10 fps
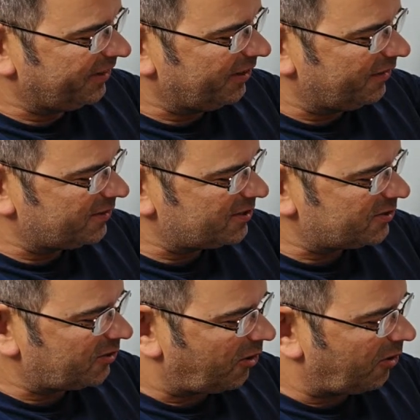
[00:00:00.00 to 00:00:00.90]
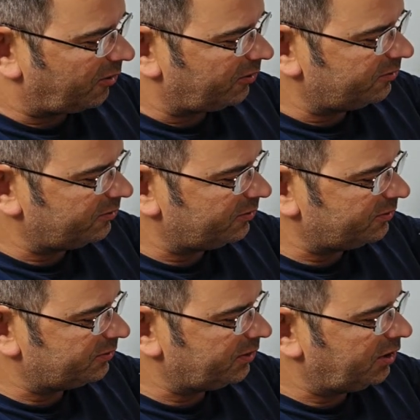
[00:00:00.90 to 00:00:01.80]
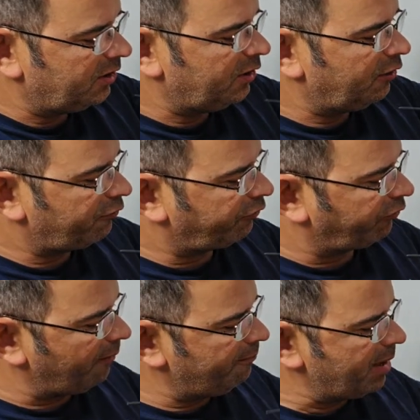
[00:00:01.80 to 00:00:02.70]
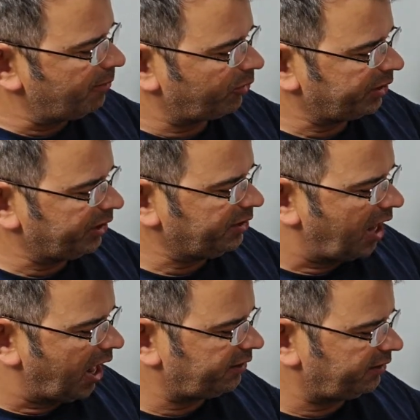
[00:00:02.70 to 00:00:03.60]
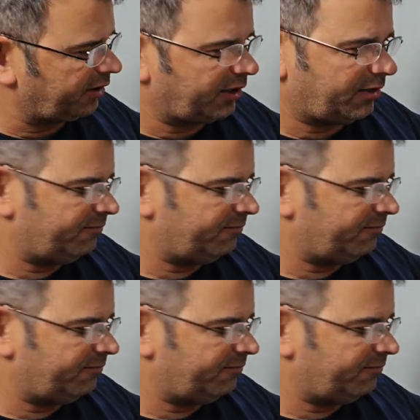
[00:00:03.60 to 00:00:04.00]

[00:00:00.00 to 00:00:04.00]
This is all from memory, not I